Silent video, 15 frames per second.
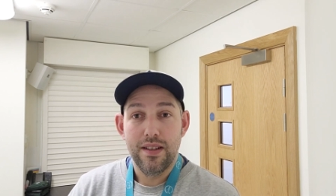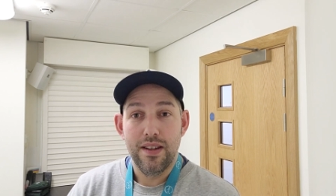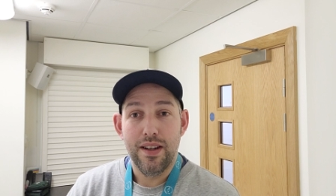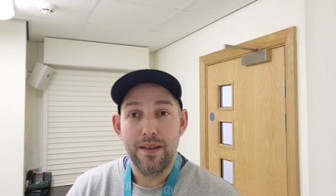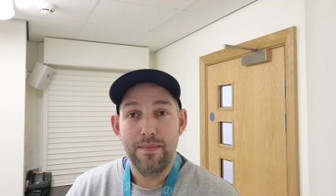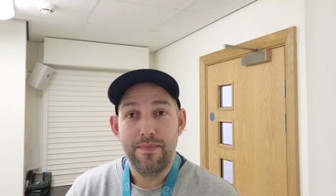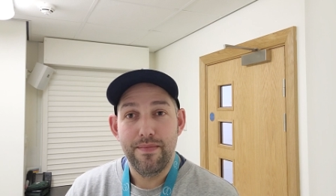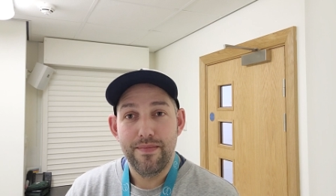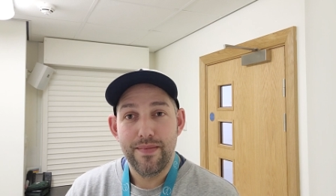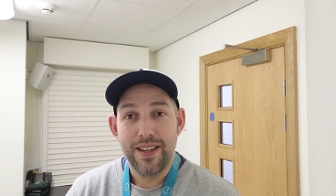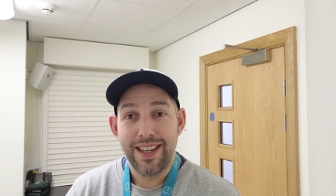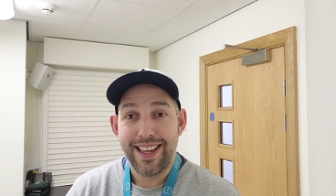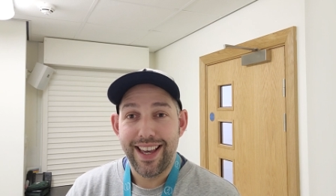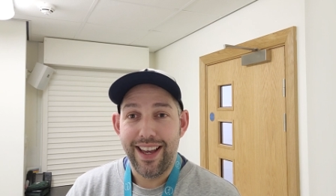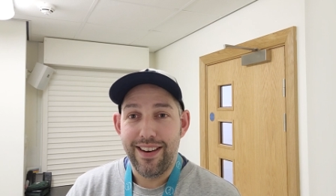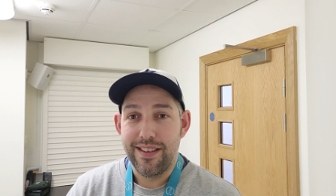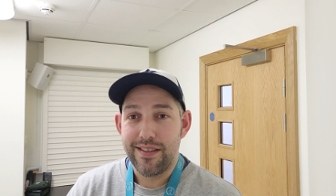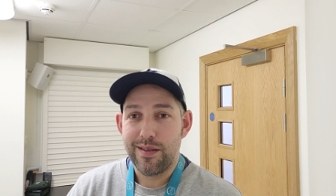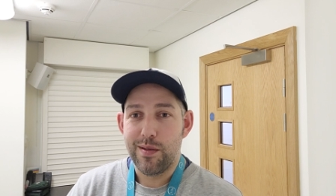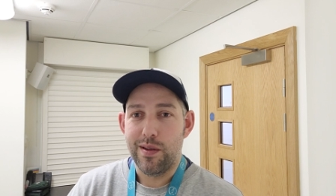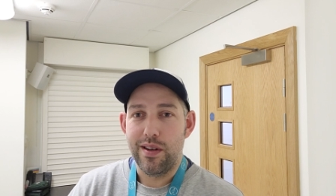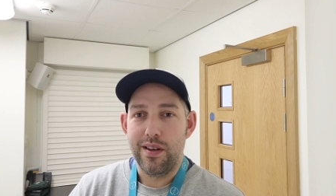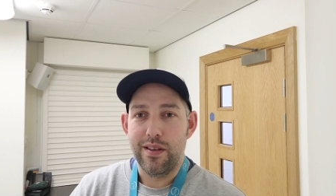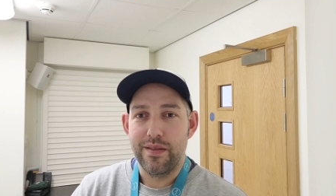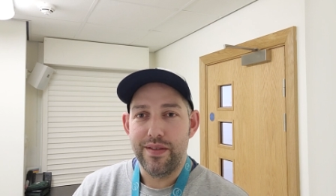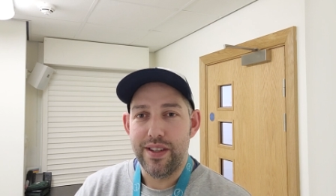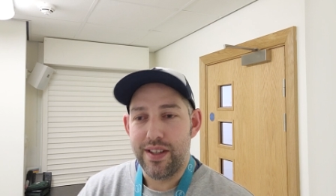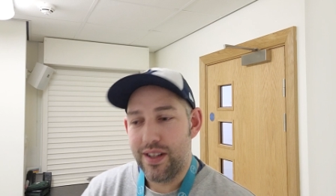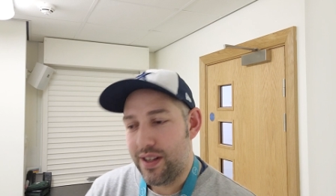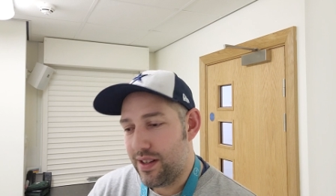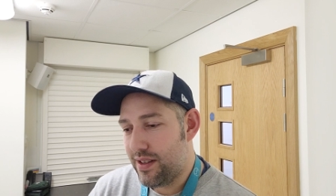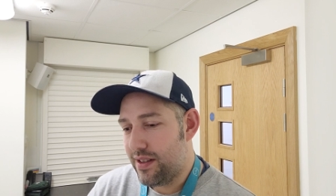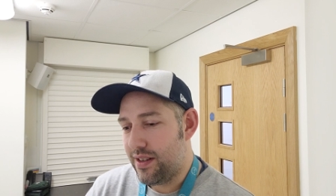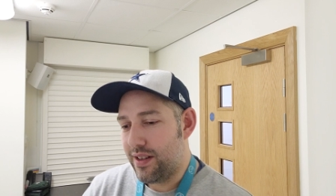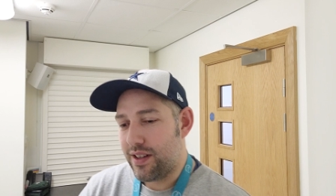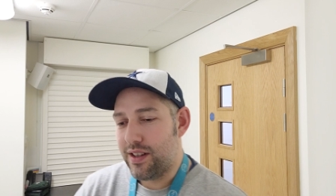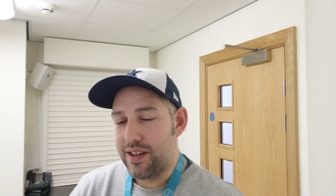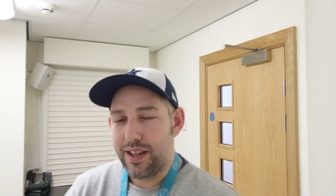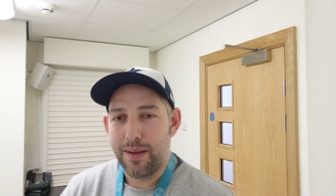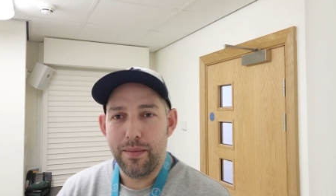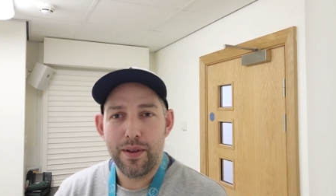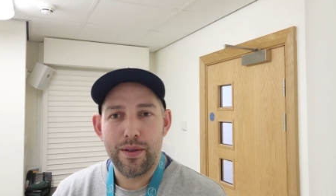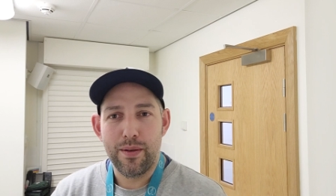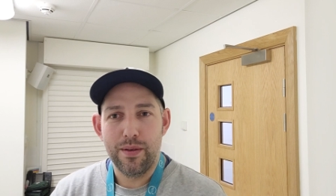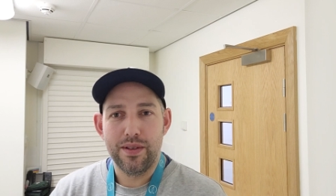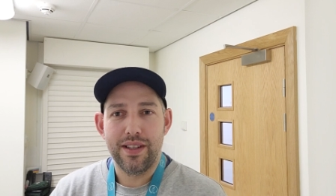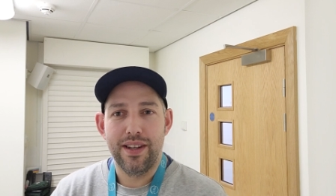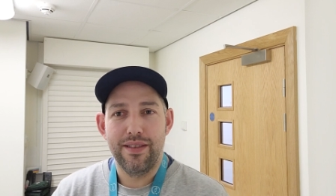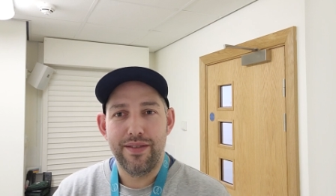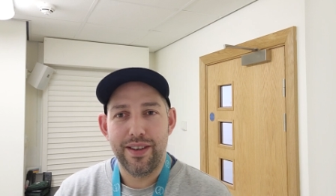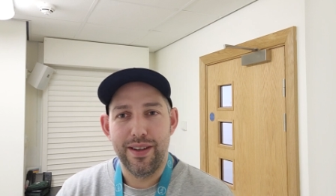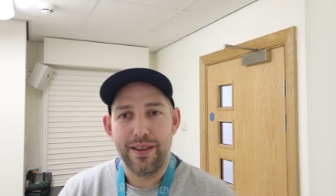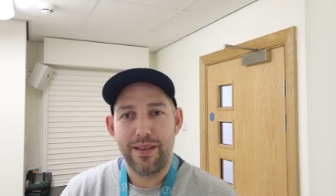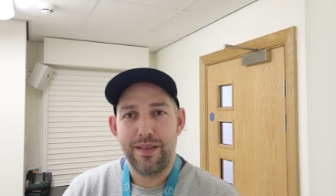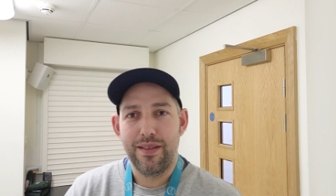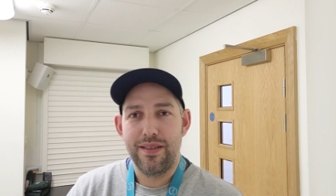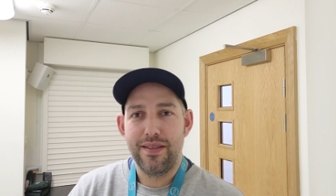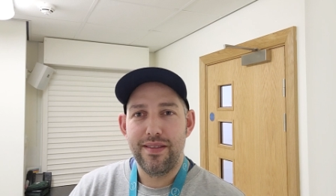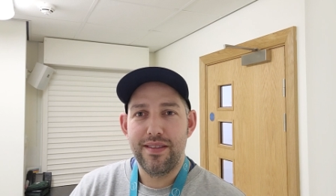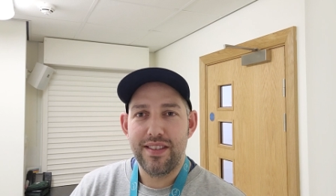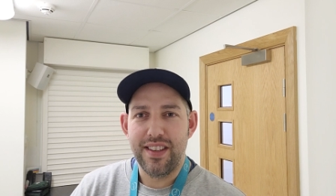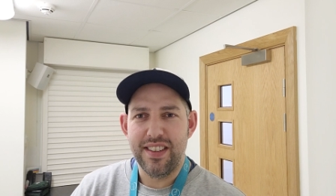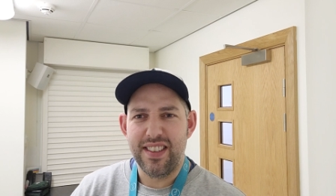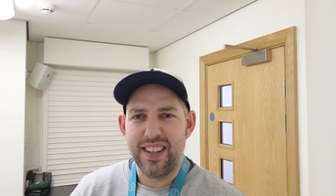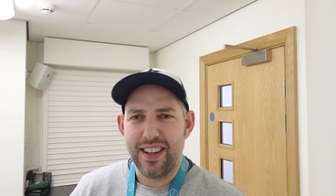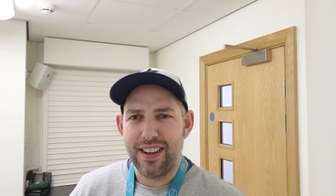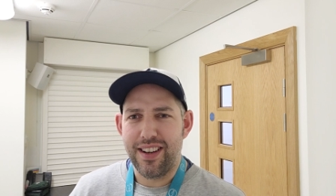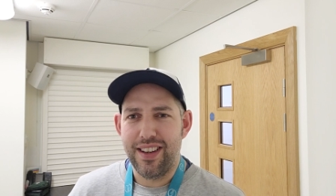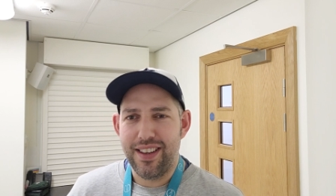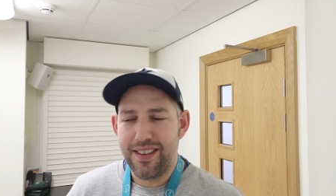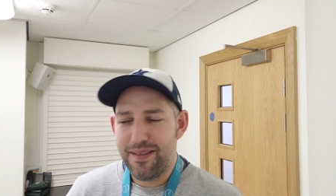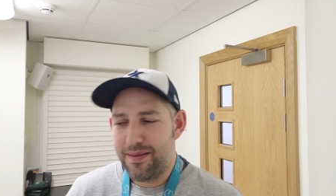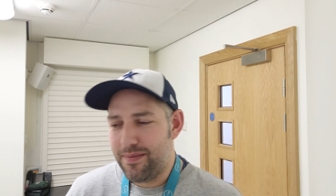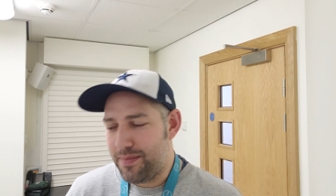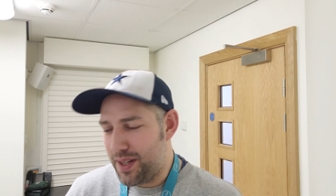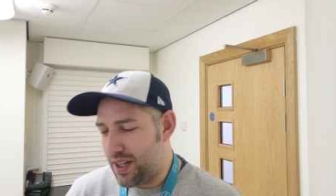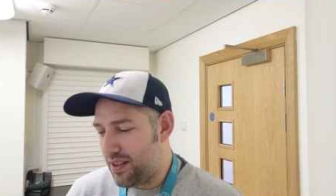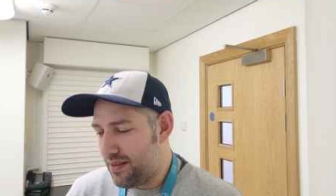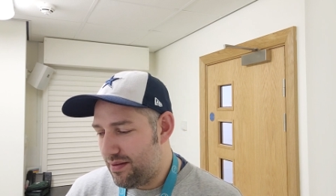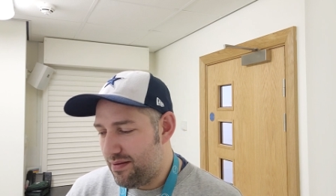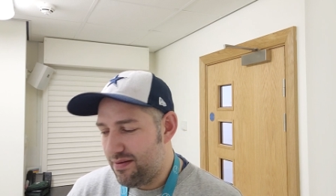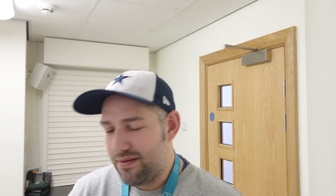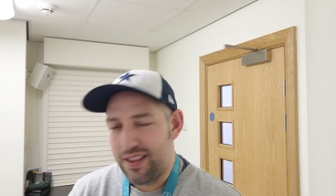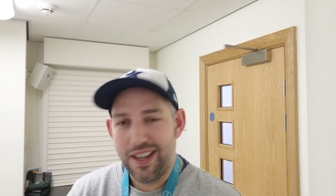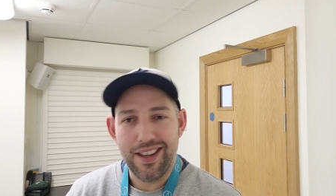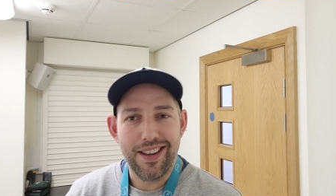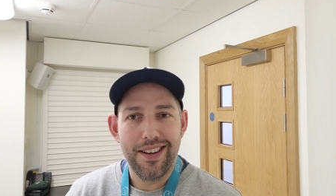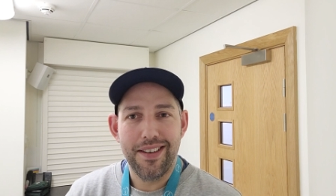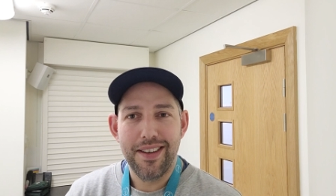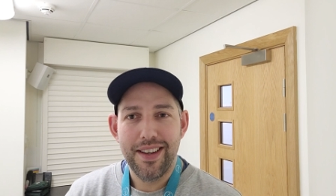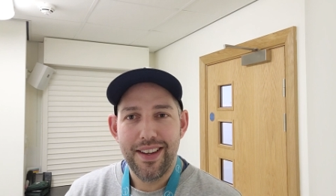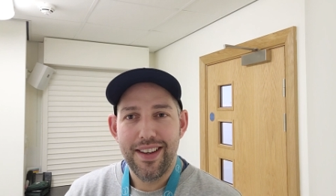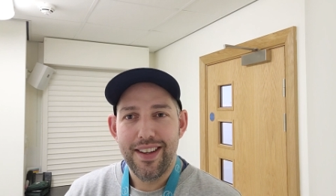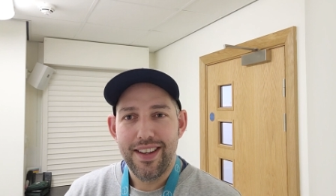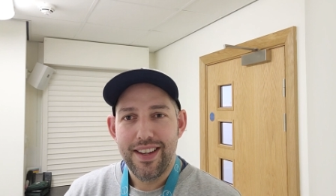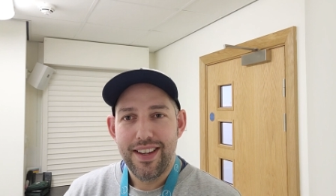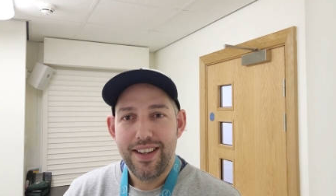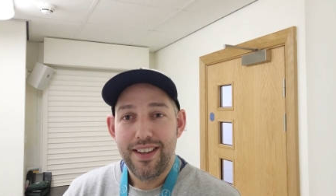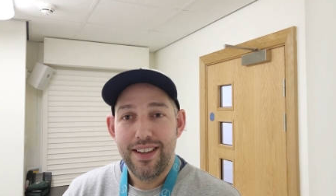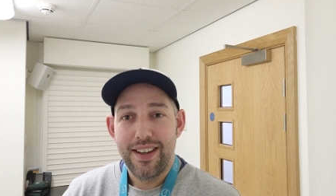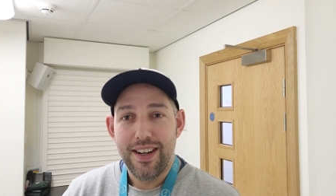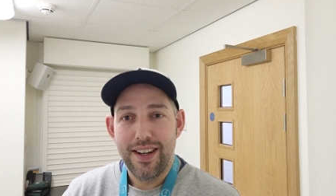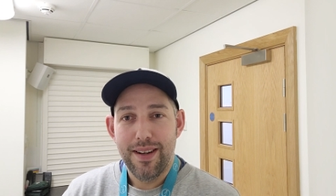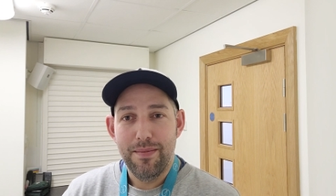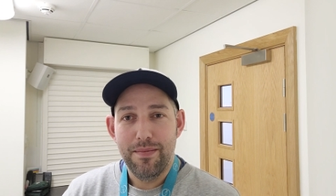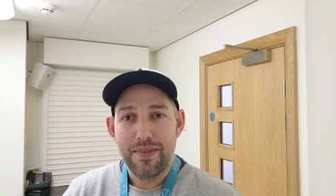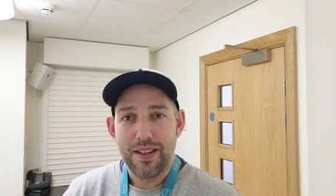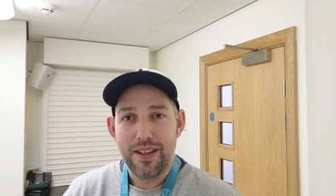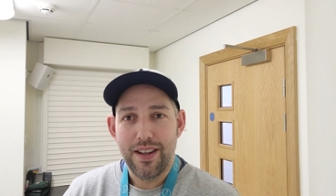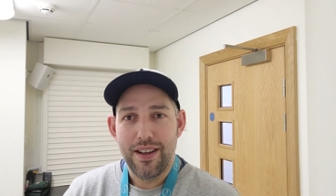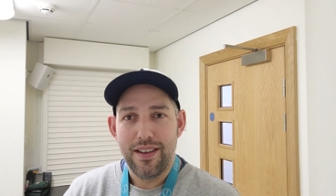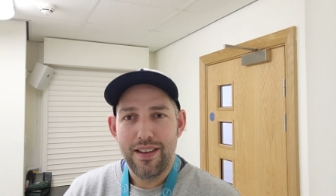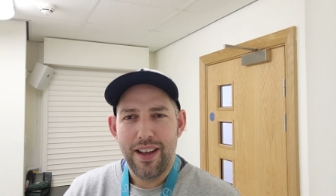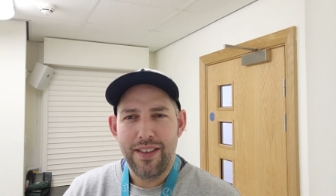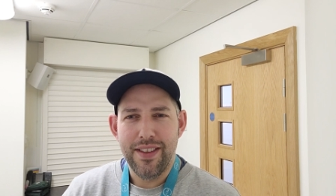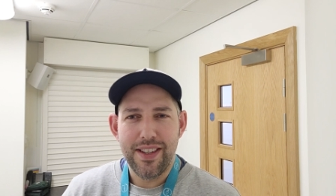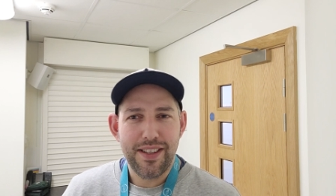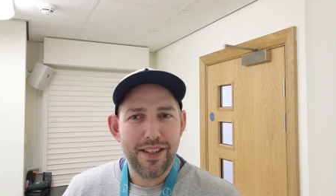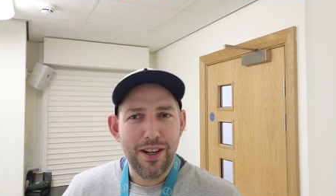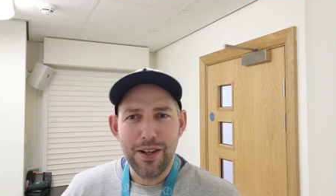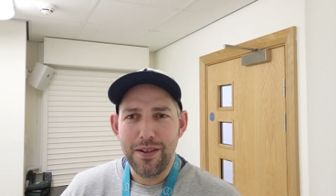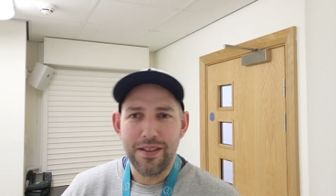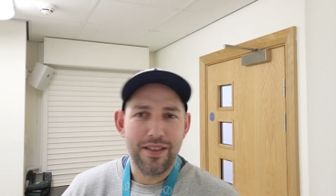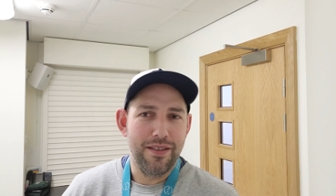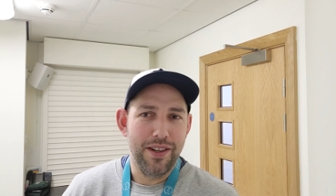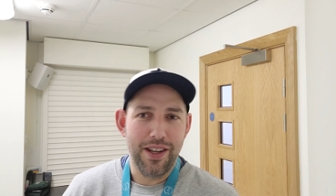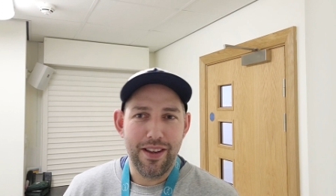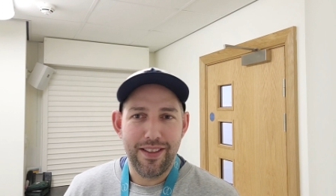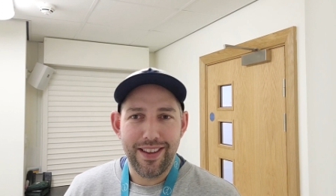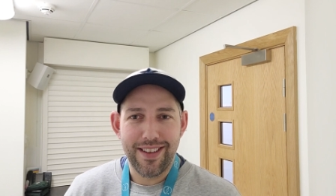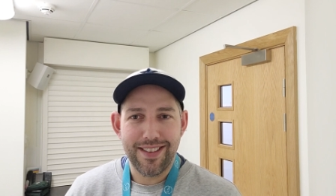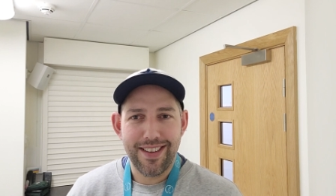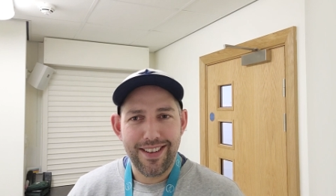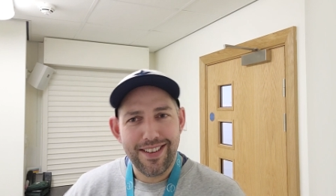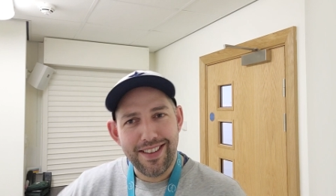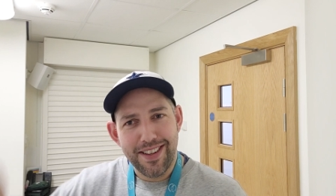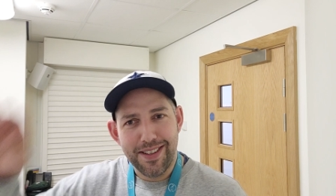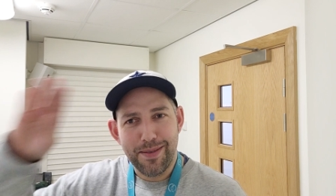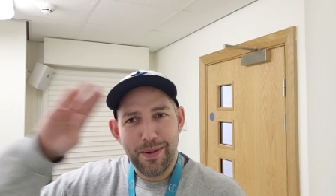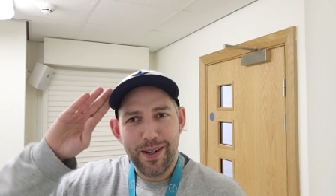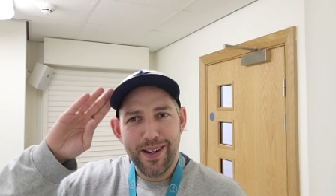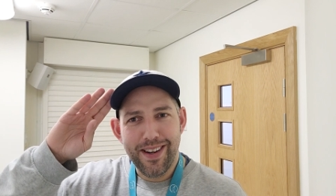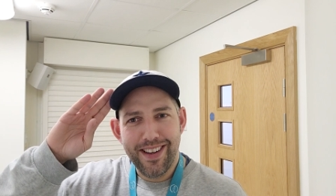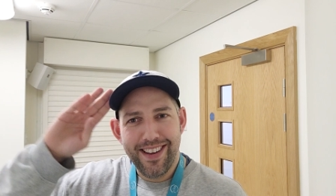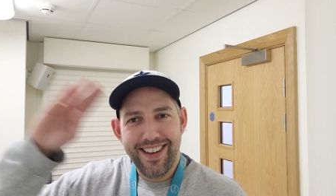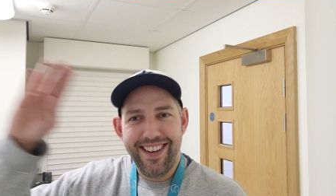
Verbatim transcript: Um, again, it's quite a long video. I couldn't get my thoughts out very succinctly, but there you go. Um, so yeah, and these salutes are a new thing, so I see you tomorrow.